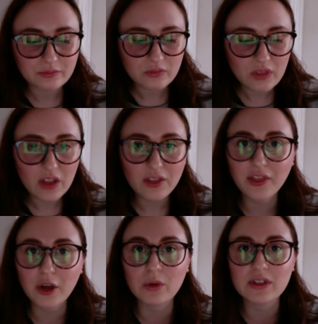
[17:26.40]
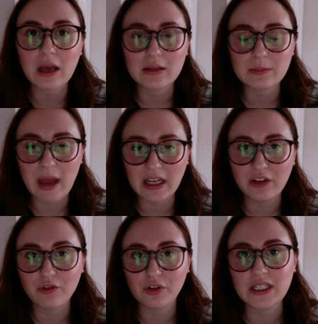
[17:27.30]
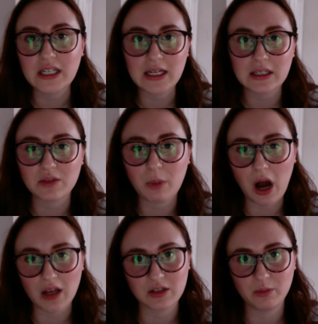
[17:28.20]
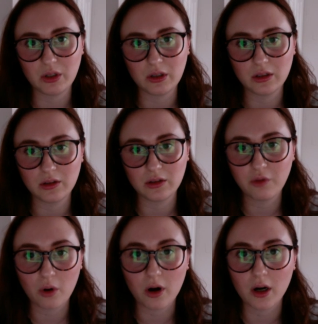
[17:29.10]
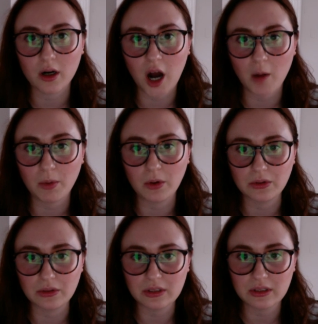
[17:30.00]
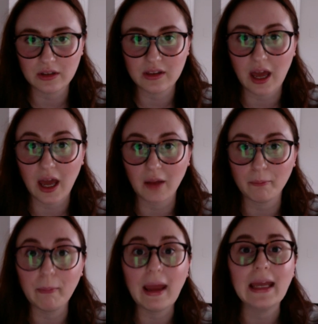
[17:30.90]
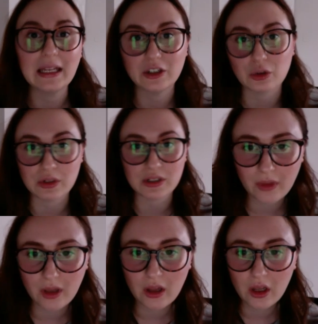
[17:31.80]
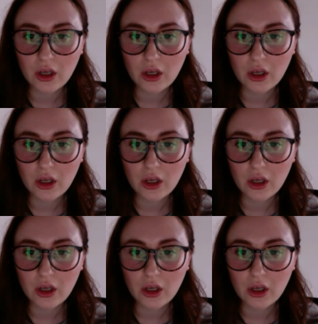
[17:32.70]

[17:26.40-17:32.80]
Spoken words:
that there was as many free dates as possible for couples that may need to reschedule.